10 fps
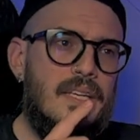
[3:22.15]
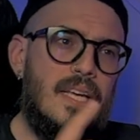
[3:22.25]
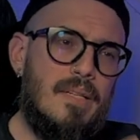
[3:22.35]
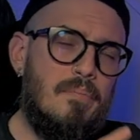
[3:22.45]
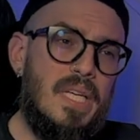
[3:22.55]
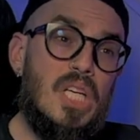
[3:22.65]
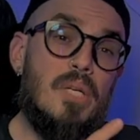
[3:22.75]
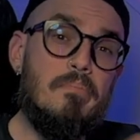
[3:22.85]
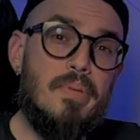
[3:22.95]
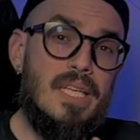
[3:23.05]
can be
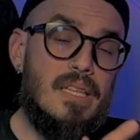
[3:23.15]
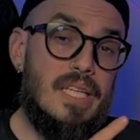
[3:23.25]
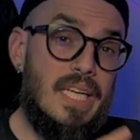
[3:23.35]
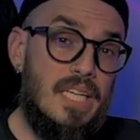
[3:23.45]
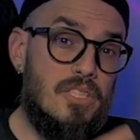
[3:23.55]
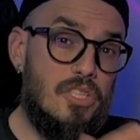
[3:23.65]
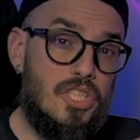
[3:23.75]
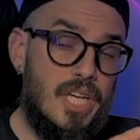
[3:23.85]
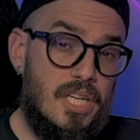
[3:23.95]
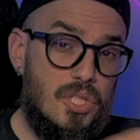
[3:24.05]
completely
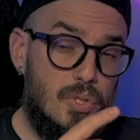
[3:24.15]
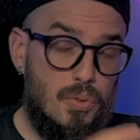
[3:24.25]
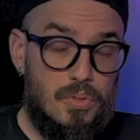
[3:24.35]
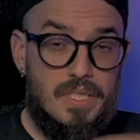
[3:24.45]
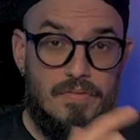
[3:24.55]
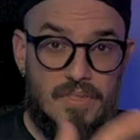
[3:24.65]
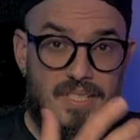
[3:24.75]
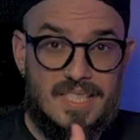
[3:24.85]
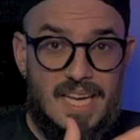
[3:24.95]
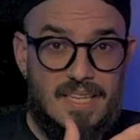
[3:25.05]
interchanged to different
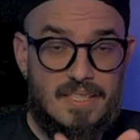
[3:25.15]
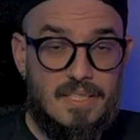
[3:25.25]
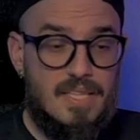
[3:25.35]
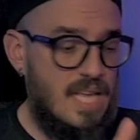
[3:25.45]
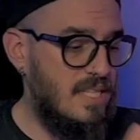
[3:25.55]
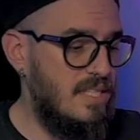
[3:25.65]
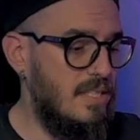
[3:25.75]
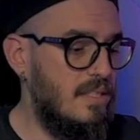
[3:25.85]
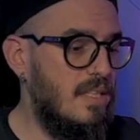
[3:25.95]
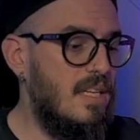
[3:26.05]
sizes
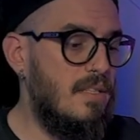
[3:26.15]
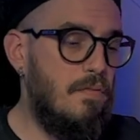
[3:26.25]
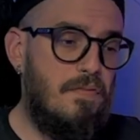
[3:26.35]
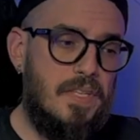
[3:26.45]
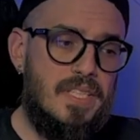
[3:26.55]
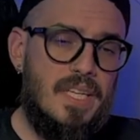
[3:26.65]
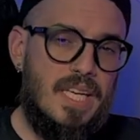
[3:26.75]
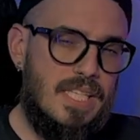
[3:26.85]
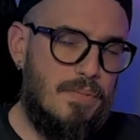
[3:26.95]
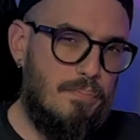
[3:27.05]
until the fitting
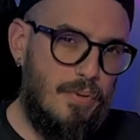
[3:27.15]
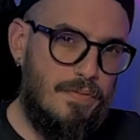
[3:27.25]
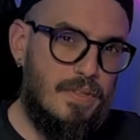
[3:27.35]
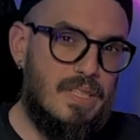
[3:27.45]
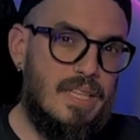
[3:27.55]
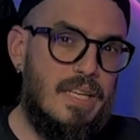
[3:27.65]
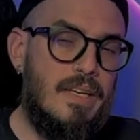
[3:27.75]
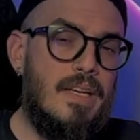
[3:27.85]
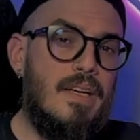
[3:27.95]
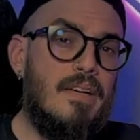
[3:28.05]
is
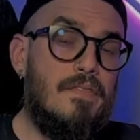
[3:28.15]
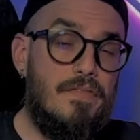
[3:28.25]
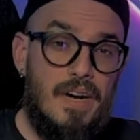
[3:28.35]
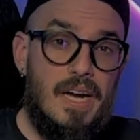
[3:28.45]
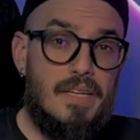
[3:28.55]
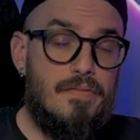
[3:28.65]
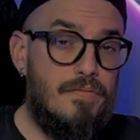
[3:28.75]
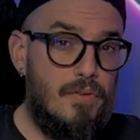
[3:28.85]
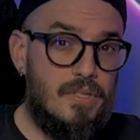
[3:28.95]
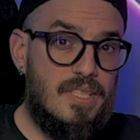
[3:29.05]
perfectly fine
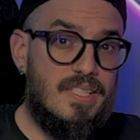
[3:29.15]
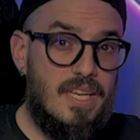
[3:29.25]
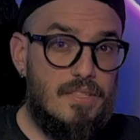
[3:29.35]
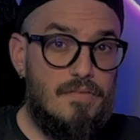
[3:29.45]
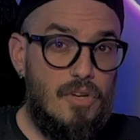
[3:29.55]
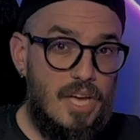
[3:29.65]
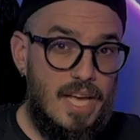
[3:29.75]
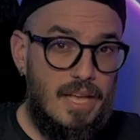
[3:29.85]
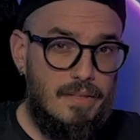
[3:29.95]
for the size of your head.